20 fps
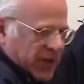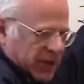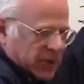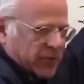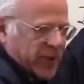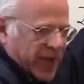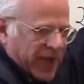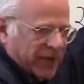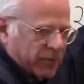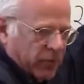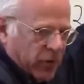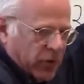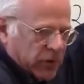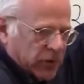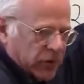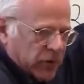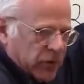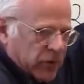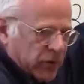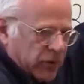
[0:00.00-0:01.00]
because we have
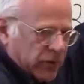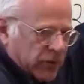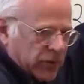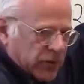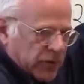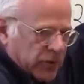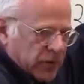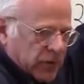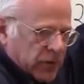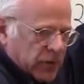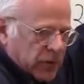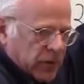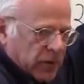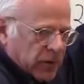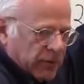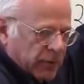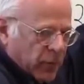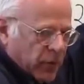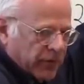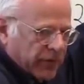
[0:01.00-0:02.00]
more tools,
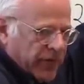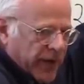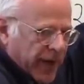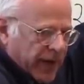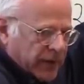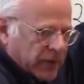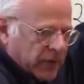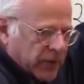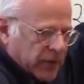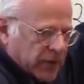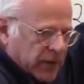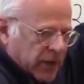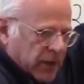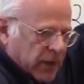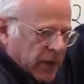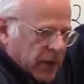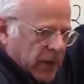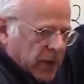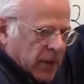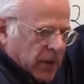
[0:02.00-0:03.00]
more factories,
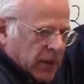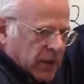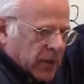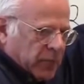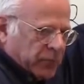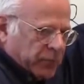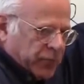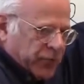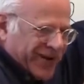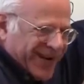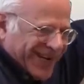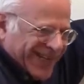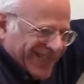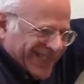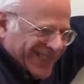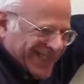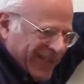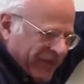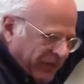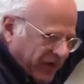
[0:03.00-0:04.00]
the
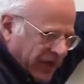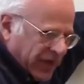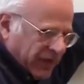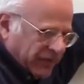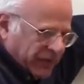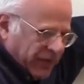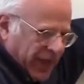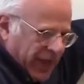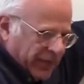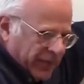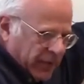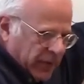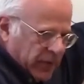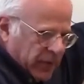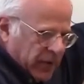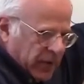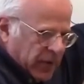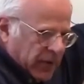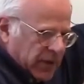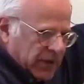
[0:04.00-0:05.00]
productivity of
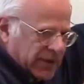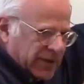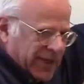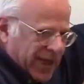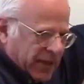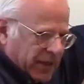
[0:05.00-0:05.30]
labor is